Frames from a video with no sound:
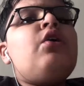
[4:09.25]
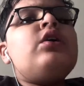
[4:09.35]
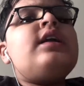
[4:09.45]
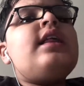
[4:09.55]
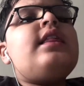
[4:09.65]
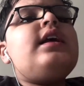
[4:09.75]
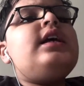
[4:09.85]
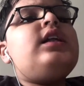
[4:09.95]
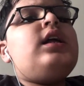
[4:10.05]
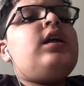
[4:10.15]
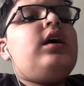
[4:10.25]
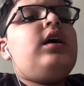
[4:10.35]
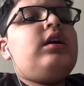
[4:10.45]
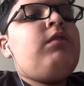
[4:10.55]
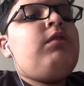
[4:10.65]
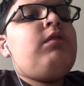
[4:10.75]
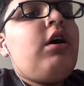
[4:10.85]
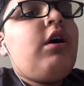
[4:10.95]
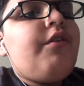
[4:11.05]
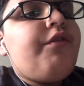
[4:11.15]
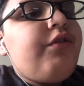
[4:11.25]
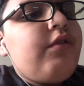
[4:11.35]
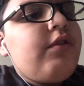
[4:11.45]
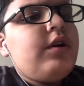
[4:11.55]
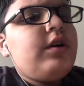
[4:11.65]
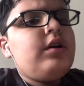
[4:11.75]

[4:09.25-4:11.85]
I on the seat, it will off.